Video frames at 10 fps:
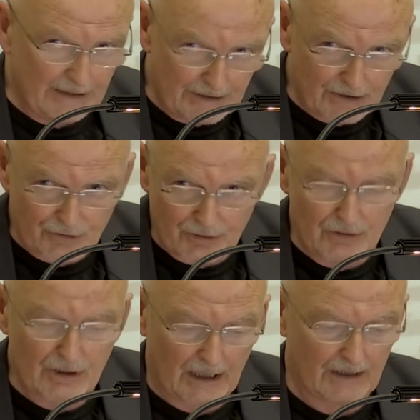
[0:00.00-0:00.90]
its
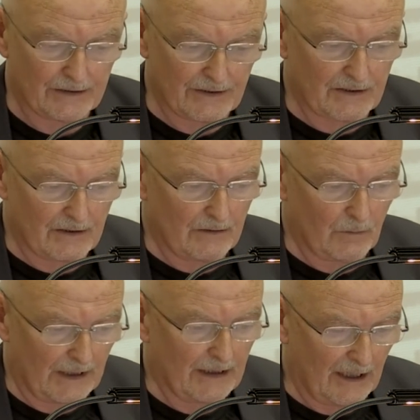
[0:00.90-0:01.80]
true colours
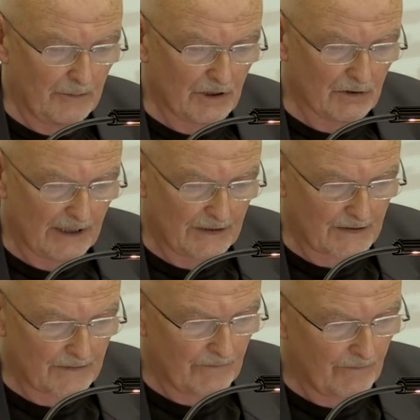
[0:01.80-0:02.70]
when it came to Greece.